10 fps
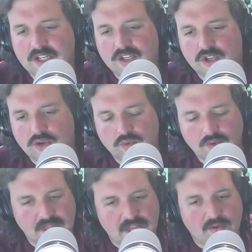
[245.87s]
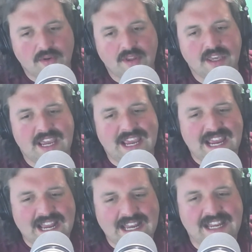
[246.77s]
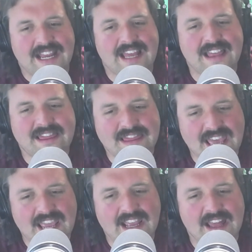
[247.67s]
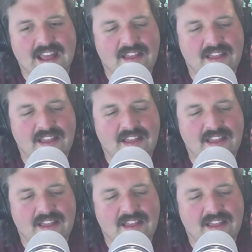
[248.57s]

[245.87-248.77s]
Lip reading: could do literally anything